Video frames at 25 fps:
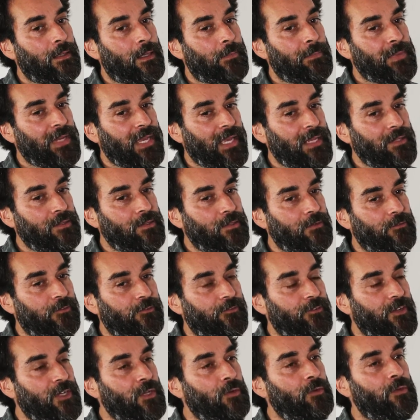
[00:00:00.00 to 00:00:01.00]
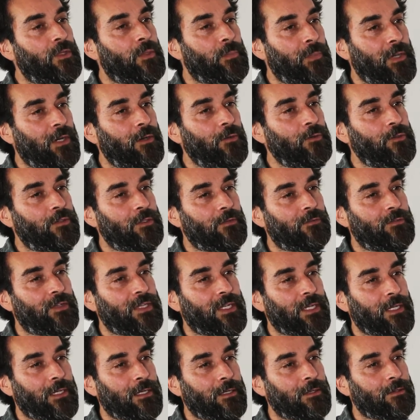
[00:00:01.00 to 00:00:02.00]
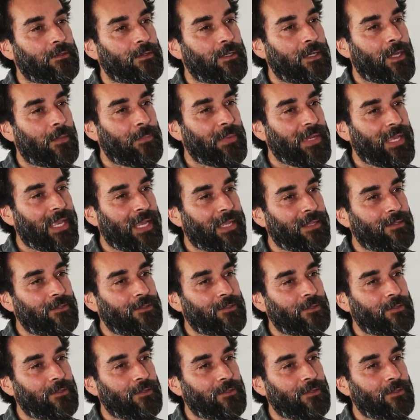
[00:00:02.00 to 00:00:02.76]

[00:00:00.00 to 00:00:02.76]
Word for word: I began to feel the pulse of the earth and I began